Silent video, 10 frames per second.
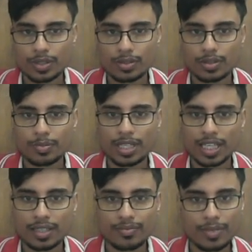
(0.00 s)
the
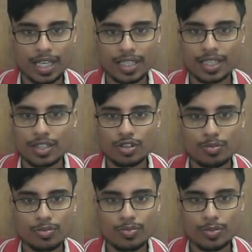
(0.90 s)
black king?
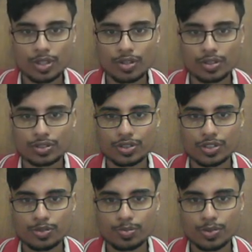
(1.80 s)
Cannot move because
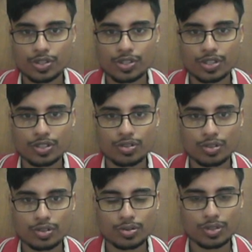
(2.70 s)
this position is
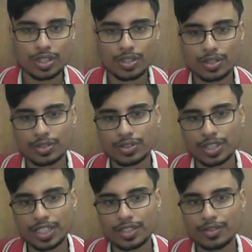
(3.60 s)
also under
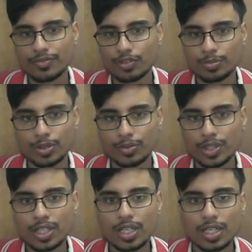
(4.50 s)
threat from the
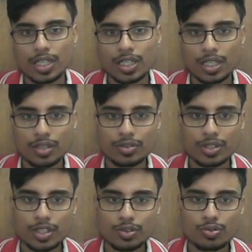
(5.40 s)
queen. Now
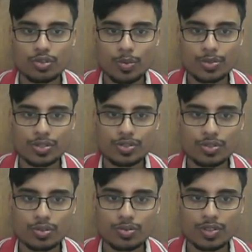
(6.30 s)
there are two options.
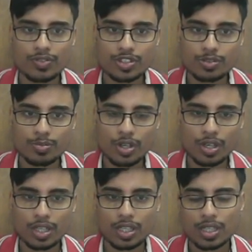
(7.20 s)
You will first
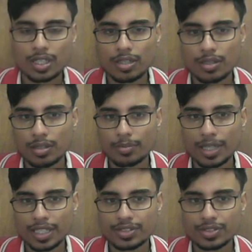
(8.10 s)
block
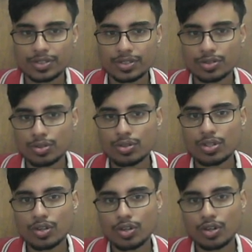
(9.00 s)
by this rook
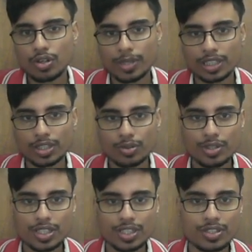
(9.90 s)
or by the
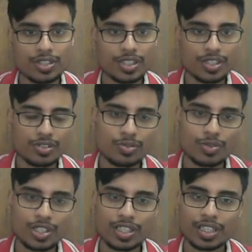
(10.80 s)
queen. Either cases
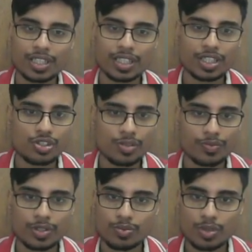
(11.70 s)
we are taking each
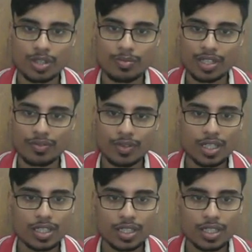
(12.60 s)
of this one by one,